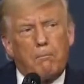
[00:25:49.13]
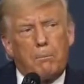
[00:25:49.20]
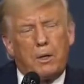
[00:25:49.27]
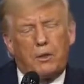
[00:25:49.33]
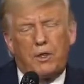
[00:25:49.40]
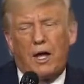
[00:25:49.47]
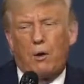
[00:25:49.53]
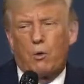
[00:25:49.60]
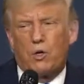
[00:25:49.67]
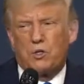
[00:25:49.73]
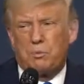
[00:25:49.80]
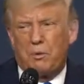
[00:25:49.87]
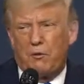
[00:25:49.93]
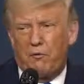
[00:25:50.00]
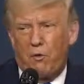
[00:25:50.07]
But that
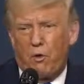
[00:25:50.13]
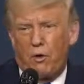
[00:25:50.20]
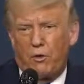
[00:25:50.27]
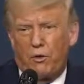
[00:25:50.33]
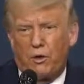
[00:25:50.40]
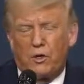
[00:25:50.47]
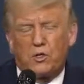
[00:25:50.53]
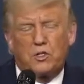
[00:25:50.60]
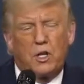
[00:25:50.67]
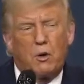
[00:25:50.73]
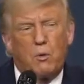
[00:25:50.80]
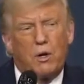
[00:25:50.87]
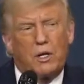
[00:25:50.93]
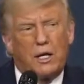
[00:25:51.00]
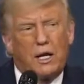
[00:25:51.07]
was before this. They
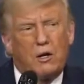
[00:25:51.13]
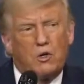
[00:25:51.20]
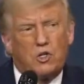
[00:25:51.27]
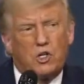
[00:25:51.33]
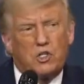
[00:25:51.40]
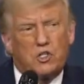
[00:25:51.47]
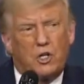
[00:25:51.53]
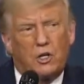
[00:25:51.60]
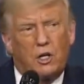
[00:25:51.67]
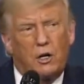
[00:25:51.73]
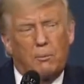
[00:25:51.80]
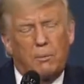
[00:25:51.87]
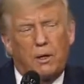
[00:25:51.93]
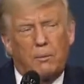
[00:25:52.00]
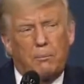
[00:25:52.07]
went down just a
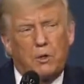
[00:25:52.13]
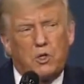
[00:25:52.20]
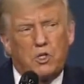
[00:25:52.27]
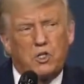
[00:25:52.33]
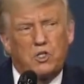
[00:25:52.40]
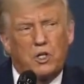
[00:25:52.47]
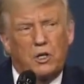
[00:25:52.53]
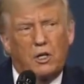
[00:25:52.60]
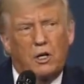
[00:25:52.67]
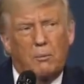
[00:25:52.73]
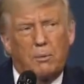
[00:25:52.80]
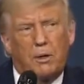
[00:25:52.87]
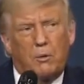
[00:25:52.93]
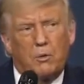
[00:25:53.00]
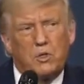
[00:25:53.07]
little bit, but just a little
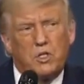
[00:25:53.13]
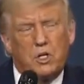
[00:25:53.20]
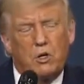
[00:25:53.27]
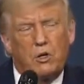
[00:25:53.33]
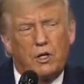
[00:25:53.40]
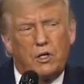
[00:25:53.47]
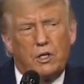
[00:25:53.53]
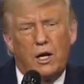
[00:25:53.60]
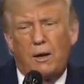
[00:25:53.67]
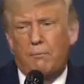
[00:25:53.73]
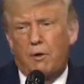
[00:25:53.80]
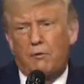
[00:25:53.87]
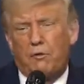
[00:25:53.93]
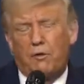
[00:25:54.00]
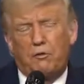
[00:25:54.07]
bit was the only
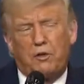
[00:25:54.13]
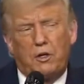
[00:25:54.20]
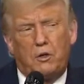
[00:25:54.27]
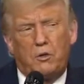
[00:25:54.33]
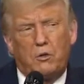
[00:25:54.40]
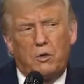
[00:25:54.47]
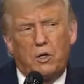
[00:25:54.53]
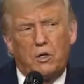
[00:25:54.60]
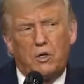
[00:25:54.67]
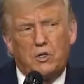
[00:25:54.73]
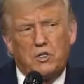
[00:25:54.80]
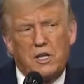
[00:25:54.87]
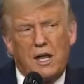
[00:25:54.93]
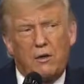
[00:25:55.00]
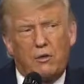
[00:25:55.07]
time in 52
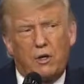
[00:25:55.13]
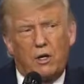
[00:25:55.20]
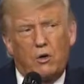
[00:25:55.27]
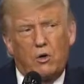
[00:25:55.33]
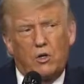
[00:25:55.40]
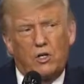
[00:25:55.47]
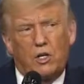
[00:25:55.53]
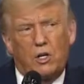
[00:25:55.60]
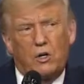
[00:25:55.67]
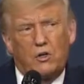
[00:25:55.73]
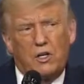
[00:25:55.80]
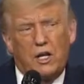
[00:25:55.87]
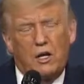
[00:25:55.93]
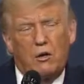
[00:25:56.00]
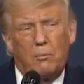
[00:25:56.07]
years. Now they're going to go
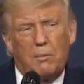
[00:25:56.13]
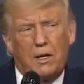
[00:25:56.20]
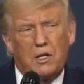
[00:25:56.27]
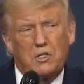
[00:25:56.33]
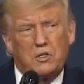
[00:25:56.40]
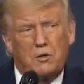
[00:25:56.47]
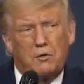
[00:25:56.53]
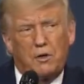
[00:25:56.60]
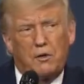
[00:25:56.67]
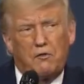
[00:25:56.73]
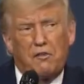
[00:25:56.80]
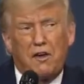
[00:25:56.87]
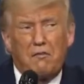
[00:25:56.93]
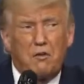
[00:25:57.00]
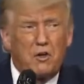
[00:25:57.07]
down massively.
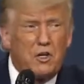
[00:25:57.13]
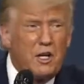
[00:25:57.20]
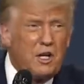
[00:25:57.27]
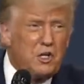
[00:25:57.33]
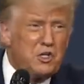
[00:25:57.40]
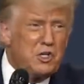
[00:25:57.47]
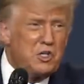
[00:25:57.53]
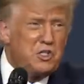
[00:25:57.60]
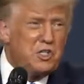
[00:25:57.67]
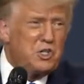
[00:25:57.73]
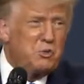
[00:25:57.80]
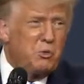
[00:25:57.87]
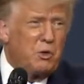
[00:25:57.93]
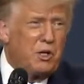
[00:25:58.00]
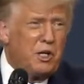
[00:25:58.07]
Favored nations.
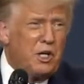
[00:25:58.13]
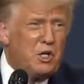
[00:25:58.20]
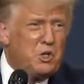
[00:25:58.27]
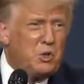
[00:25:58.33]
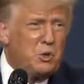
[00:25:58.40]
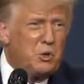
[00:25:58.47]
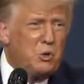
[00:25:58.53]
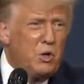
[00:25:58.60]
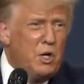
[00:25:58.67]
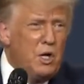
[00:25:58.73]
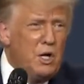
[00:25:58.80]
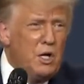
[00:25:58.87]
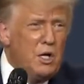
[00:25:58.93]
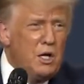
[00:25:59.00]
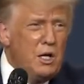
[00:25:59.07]
This will lead to
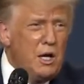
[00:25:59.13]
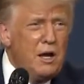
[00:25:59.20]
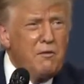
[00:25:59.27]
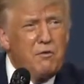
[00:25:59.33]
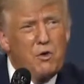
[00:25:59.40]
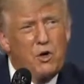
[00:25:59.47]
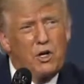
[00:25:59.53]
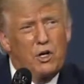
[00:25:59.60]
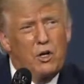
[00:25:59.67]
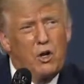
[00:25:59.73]
a very